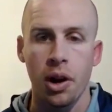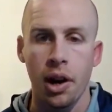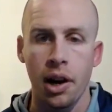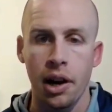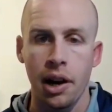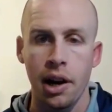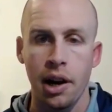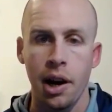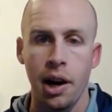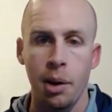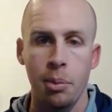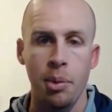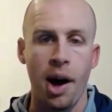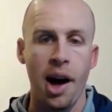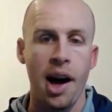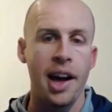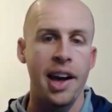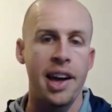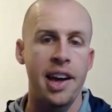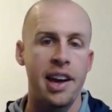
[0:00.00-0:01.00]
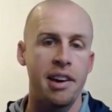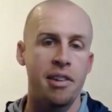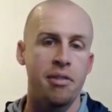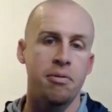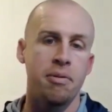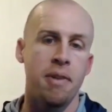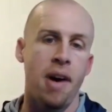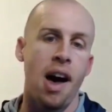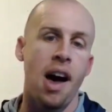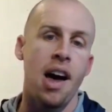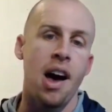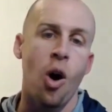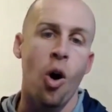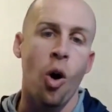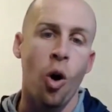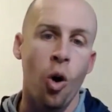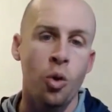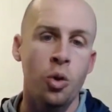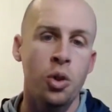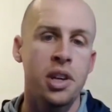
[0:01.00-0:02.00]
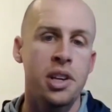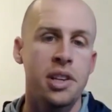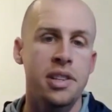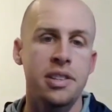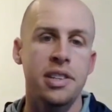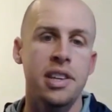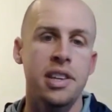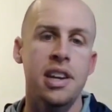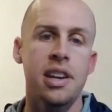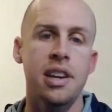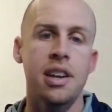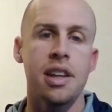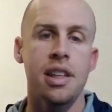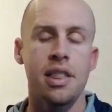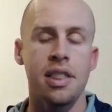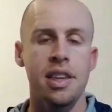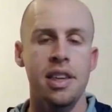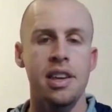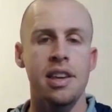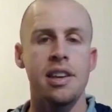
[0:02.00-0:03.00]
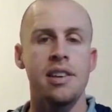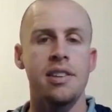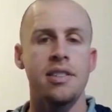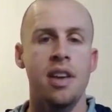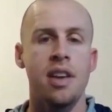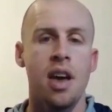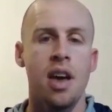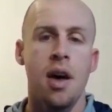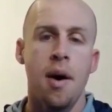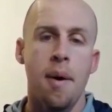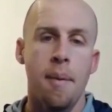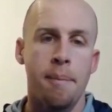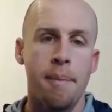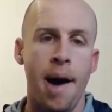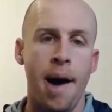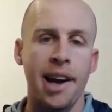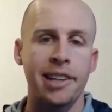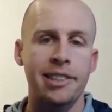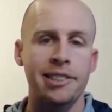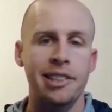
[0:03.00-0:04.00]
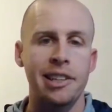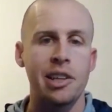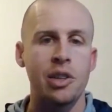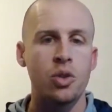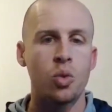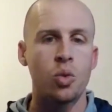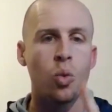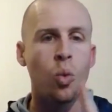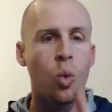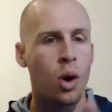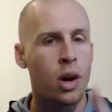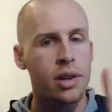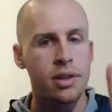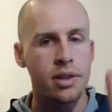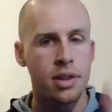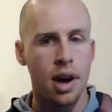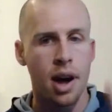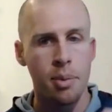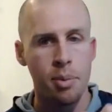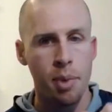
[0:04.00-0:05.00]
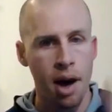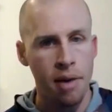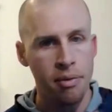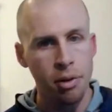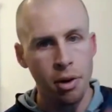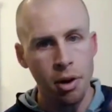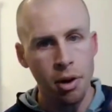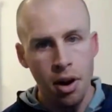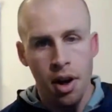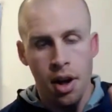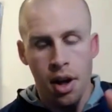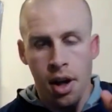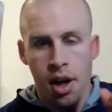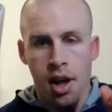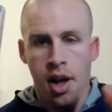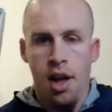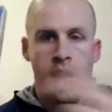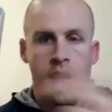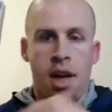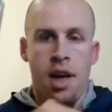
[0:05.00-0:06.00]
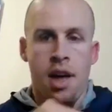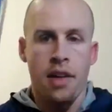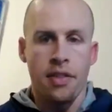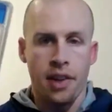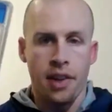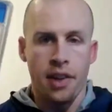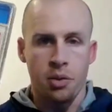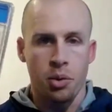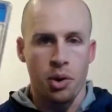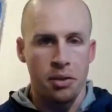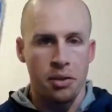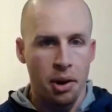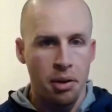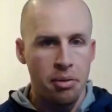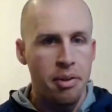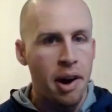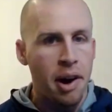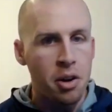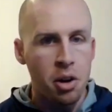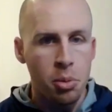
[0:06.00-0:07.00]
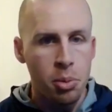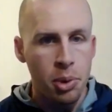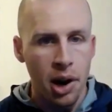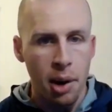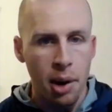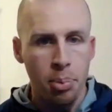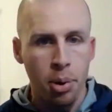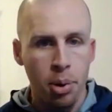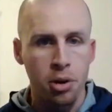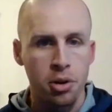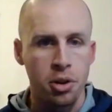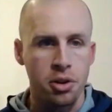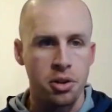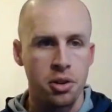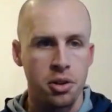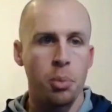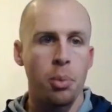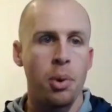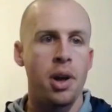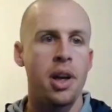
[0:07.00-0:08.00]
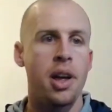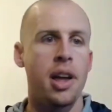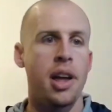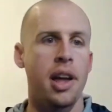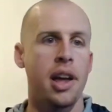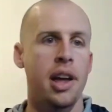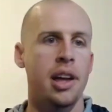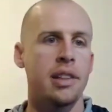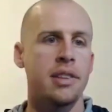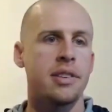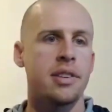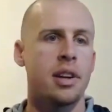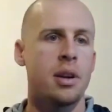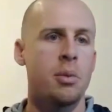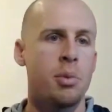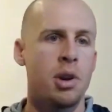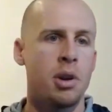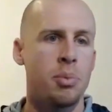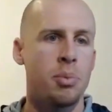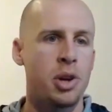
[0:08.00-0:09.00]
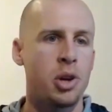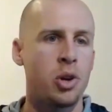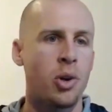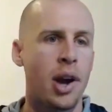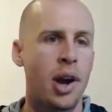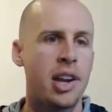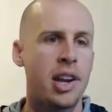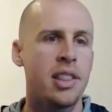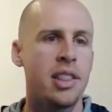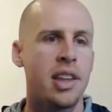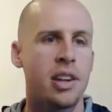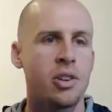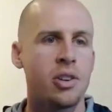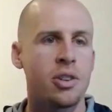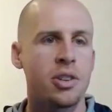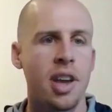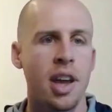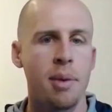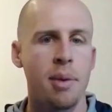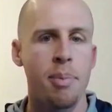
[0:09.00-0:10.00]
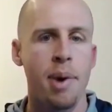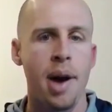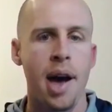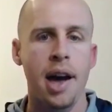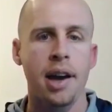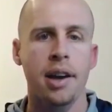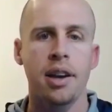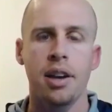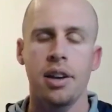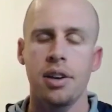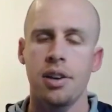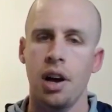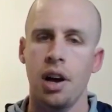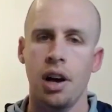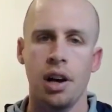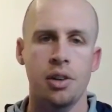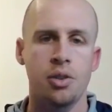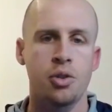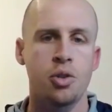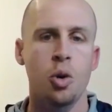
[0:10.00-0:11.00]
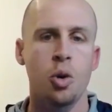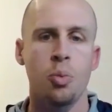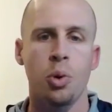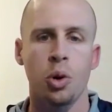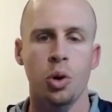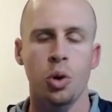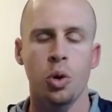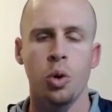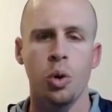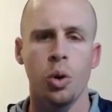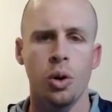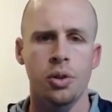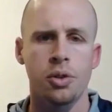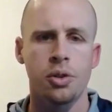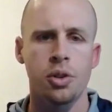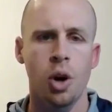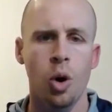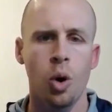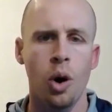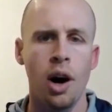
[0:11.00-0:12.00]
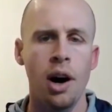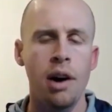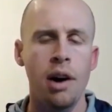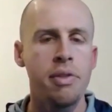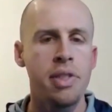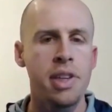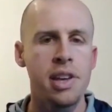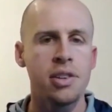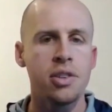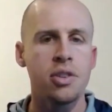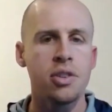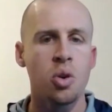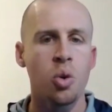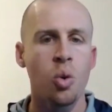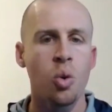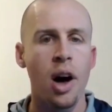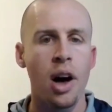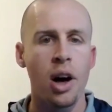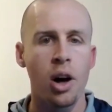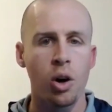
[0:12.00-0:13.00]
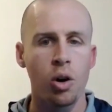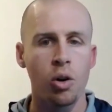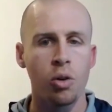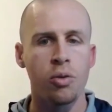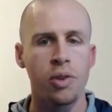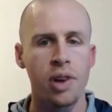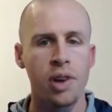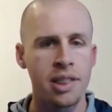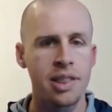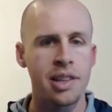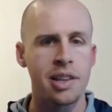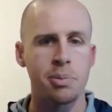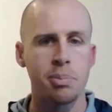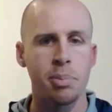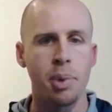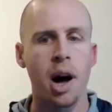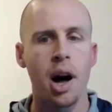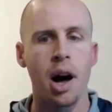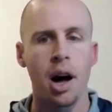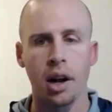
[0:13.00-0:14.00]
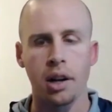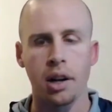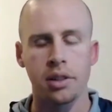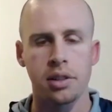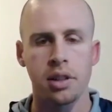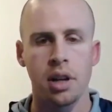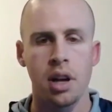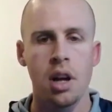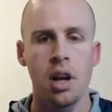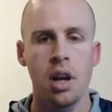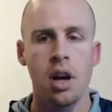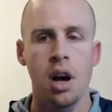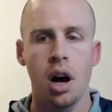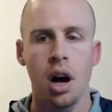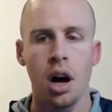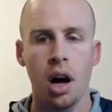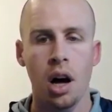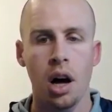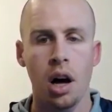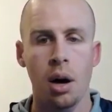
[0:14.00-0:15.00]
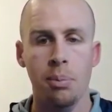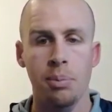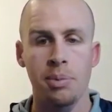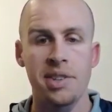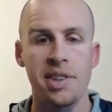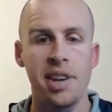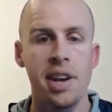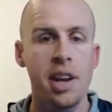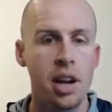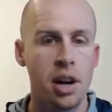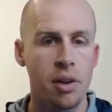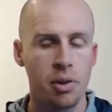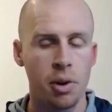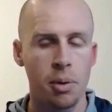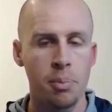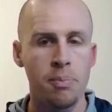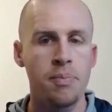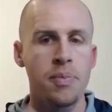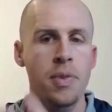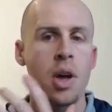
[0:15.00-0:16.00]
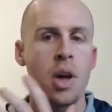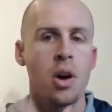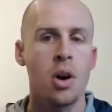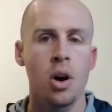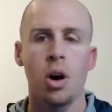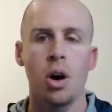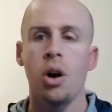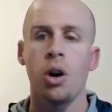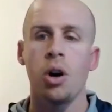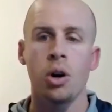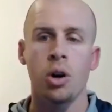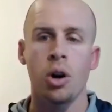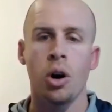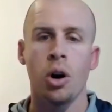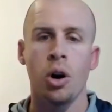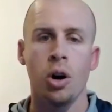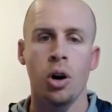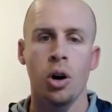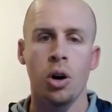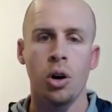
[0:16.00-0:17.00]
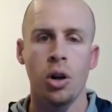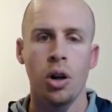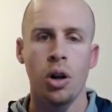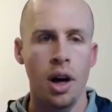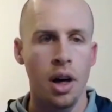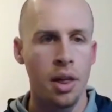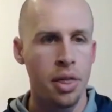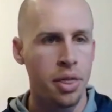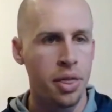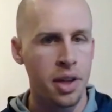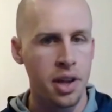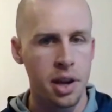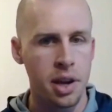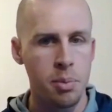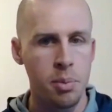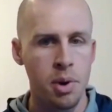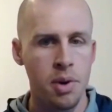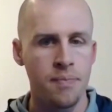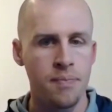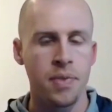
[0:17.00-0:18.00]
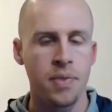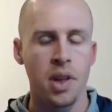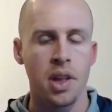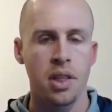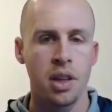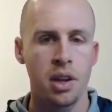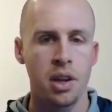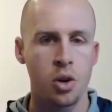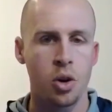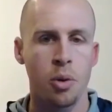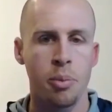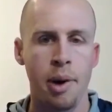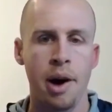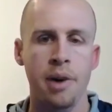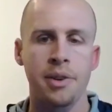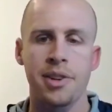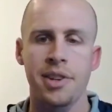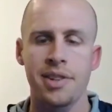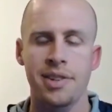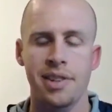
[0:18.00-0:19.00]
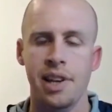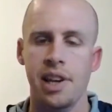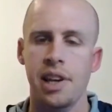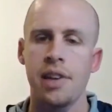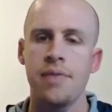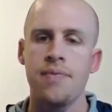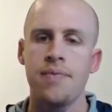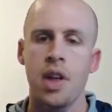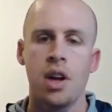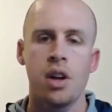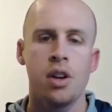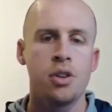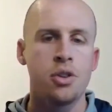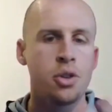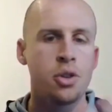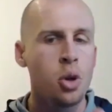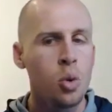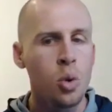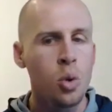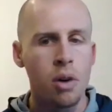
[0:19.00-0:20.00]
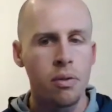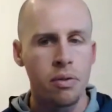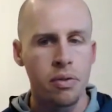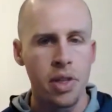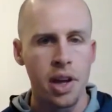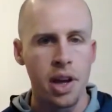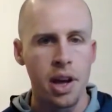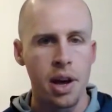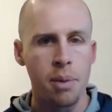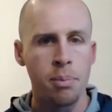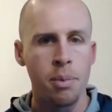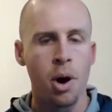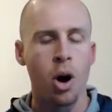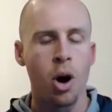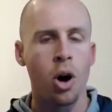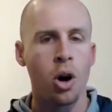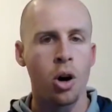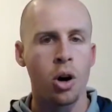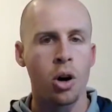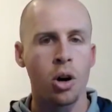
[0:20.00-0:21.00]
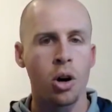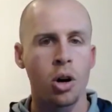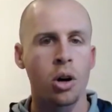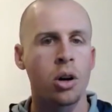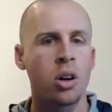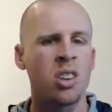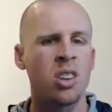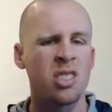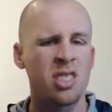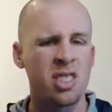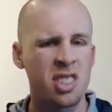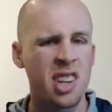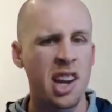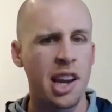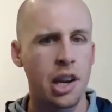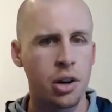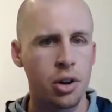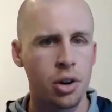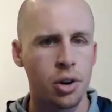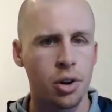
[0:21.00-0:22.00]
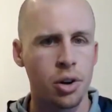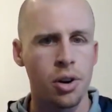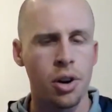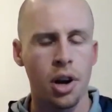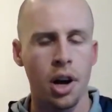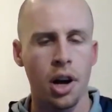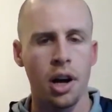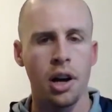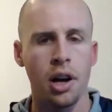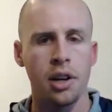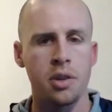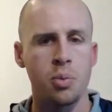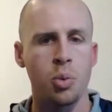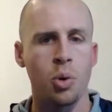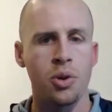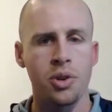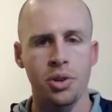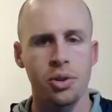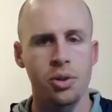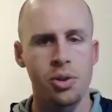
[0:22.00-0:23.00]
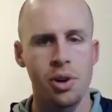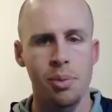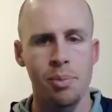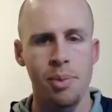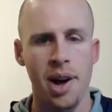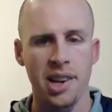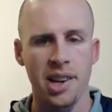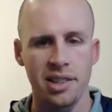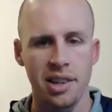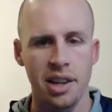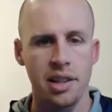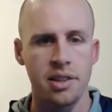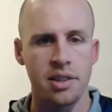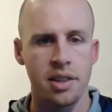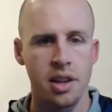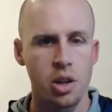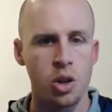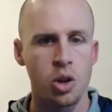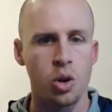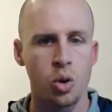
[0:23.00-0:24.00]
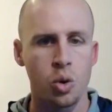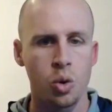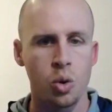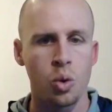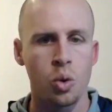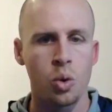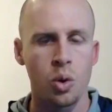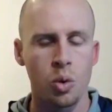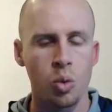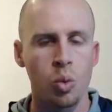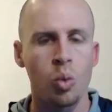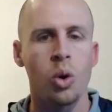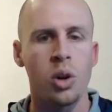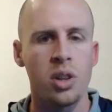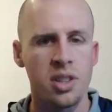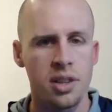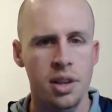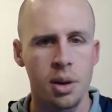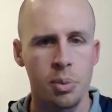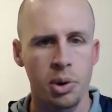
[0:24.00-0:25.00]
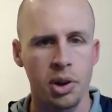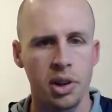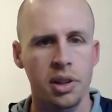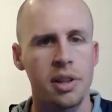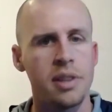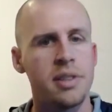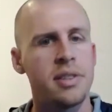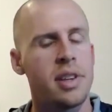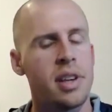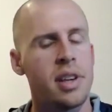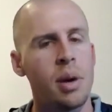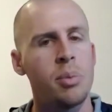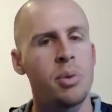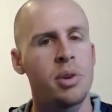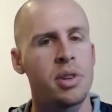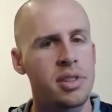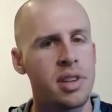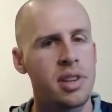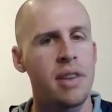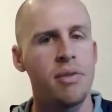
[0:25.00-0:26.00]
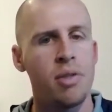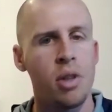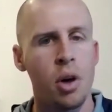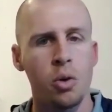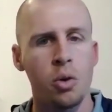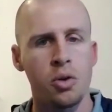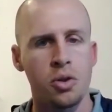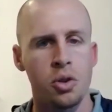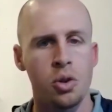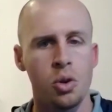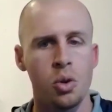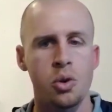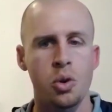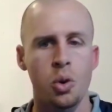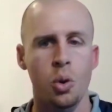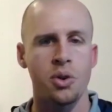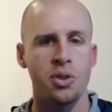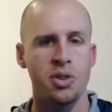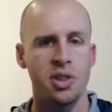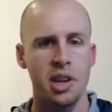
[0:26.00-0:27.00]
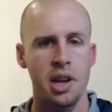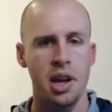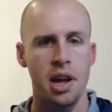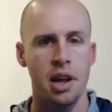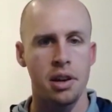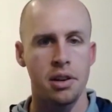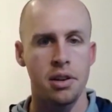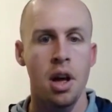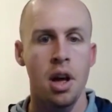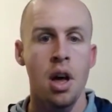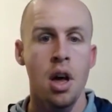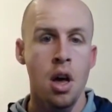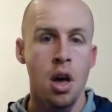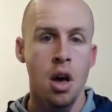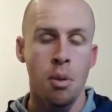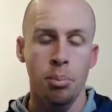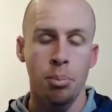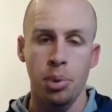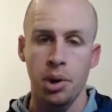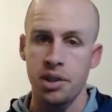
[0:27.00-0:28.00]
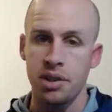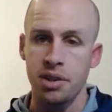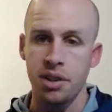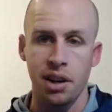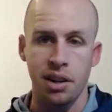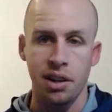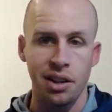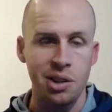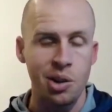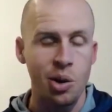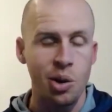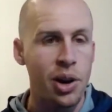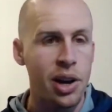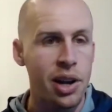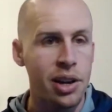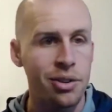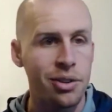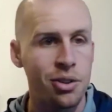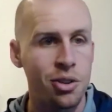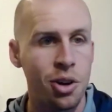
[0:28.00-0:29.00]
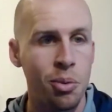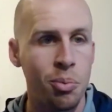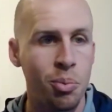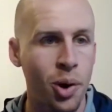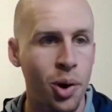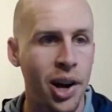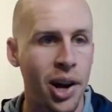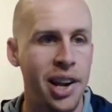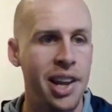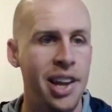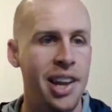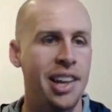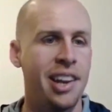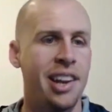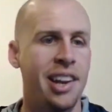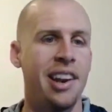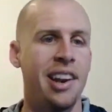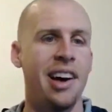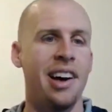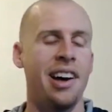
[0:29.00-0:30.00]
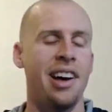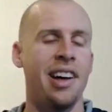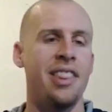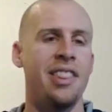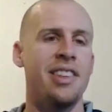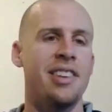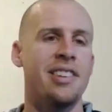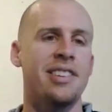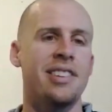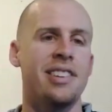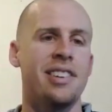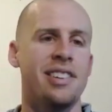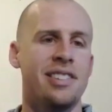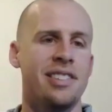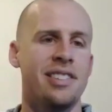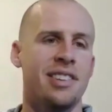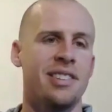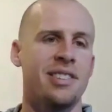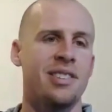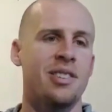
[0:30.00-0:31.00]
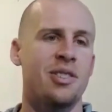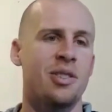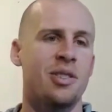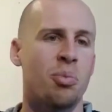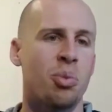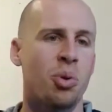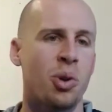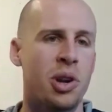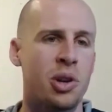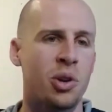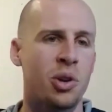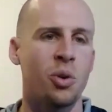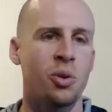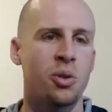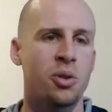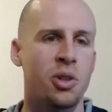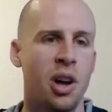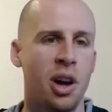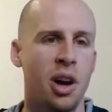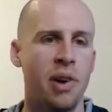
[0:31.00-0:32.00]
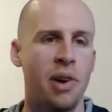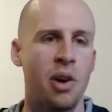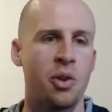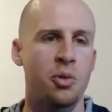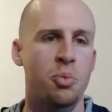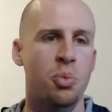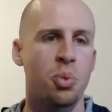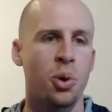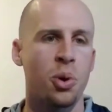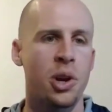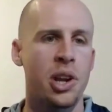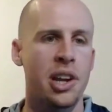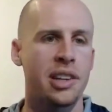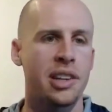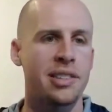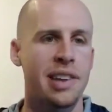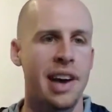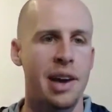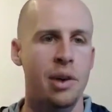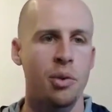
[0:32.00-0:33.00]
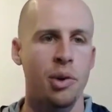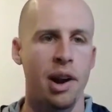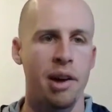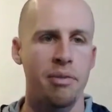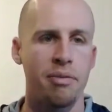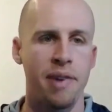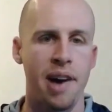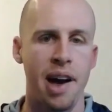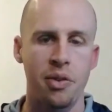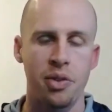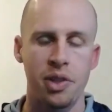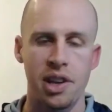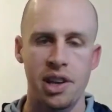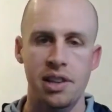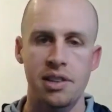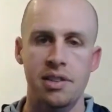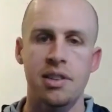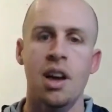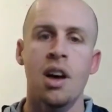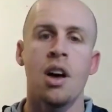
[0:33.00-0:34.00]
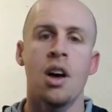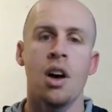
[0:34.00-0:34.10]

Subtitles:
I have only seen these magazines one time ever, and that's whenever I found them and I purchased them and sent them in to be graded. They just came back. Super cool. So of these 12 in this box, 10 of them are all a theme that you're about to see. 2 of them are standard Sports Illustrated magazines that you would typically see. I'm going to save those 2 towards the end. But let's go ahead and jump right in. This is some pretty cool stuff. I was pretty excited when I found these.